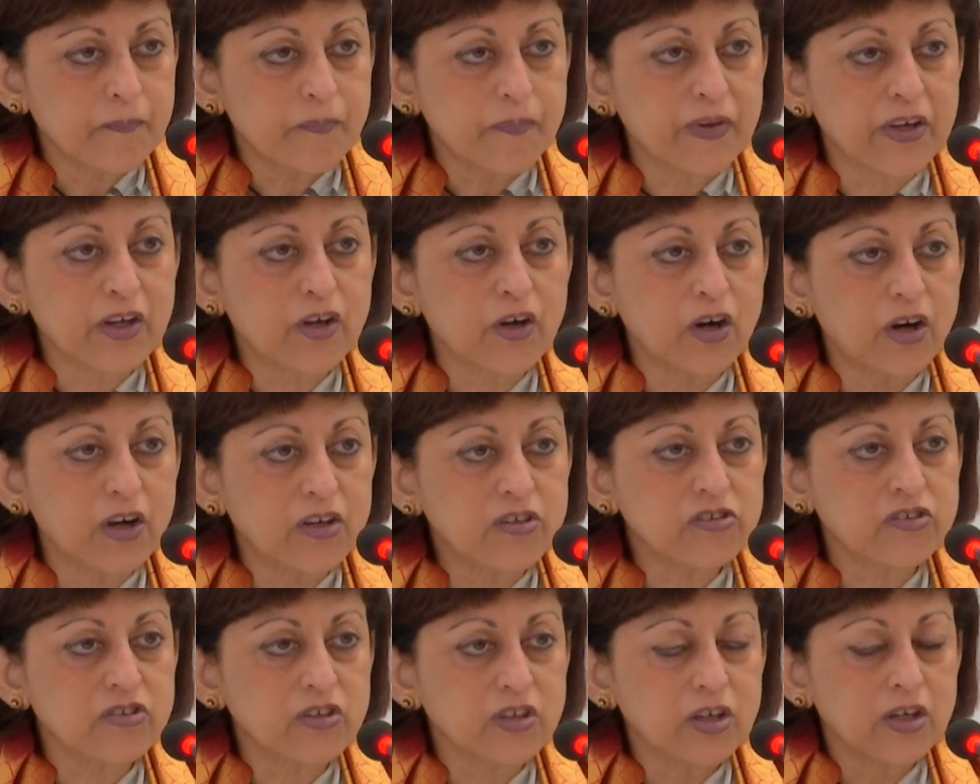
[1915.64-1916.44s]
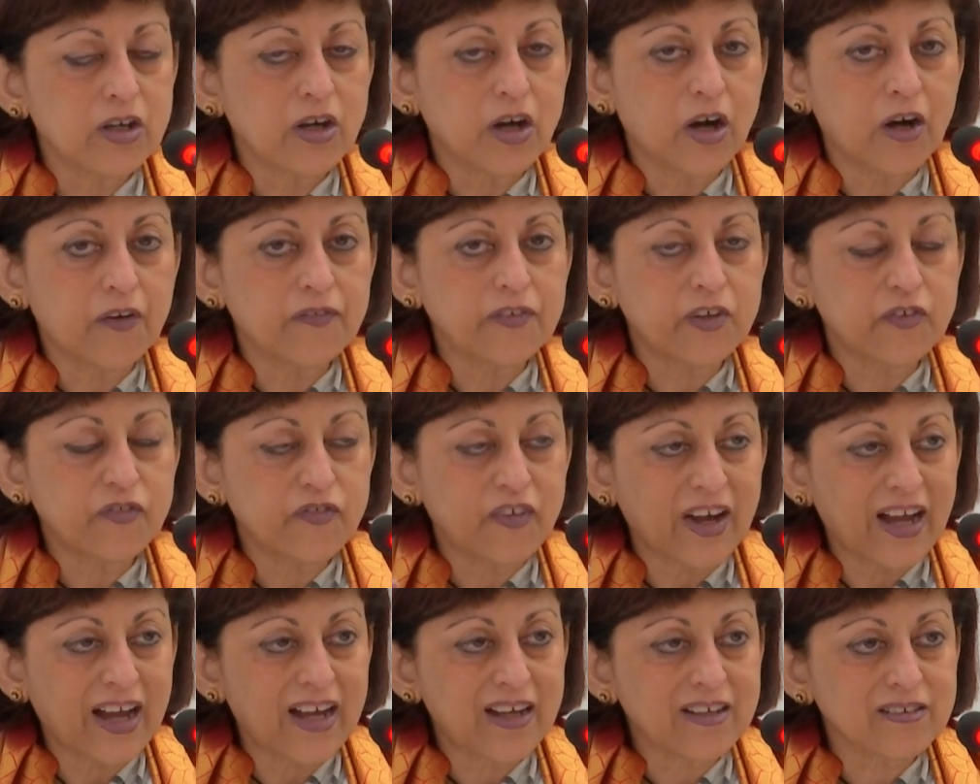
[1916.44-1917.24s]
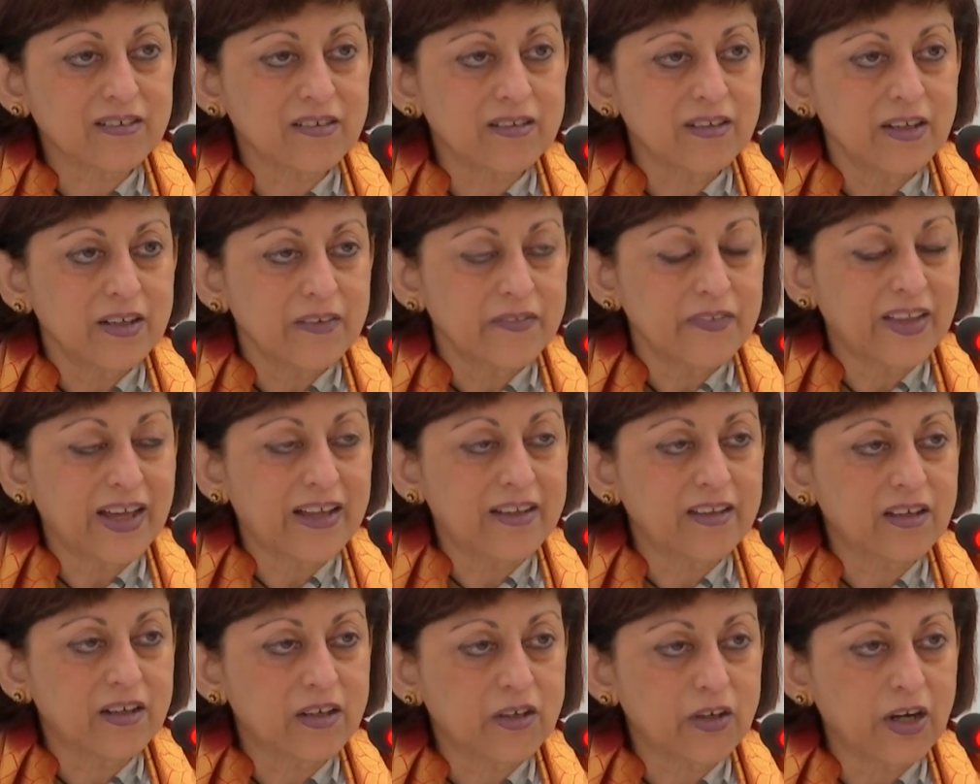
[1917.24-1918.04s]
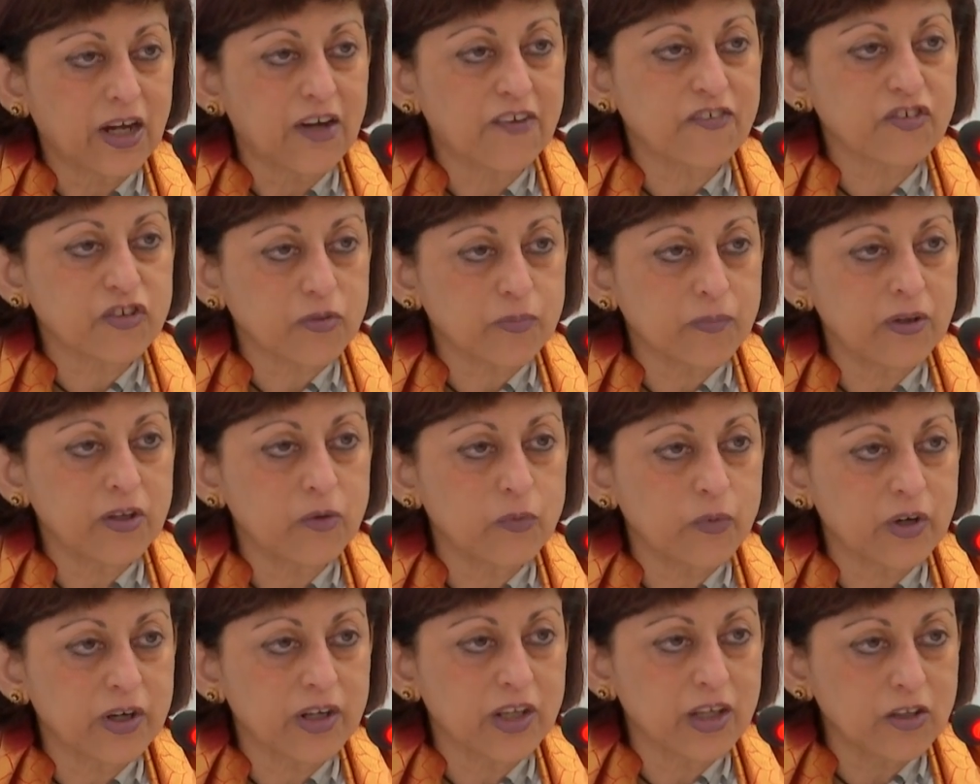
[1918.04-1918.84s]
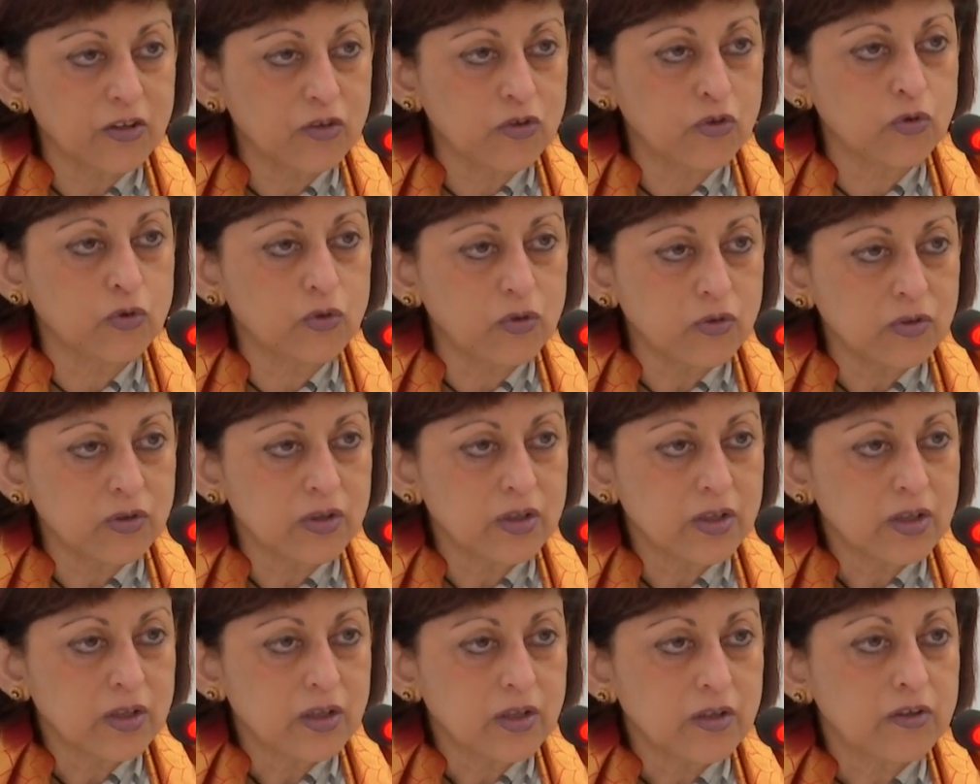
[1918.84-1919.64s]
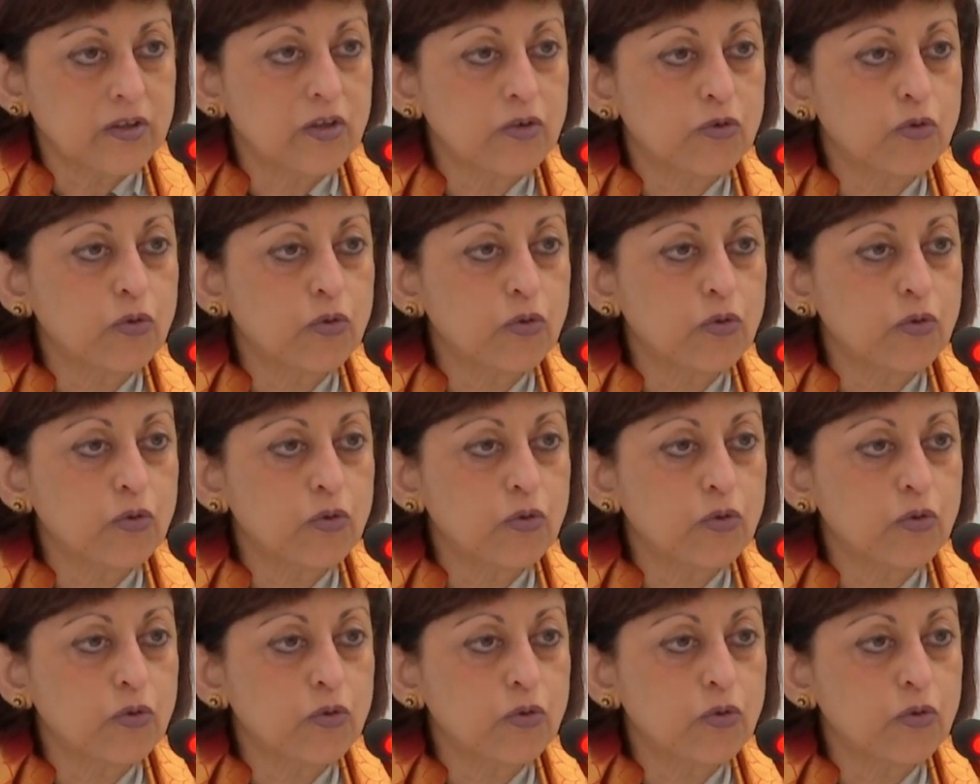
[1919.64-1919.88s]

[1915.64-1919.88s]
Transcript: because of the fact that the craftsmen were Hindu, the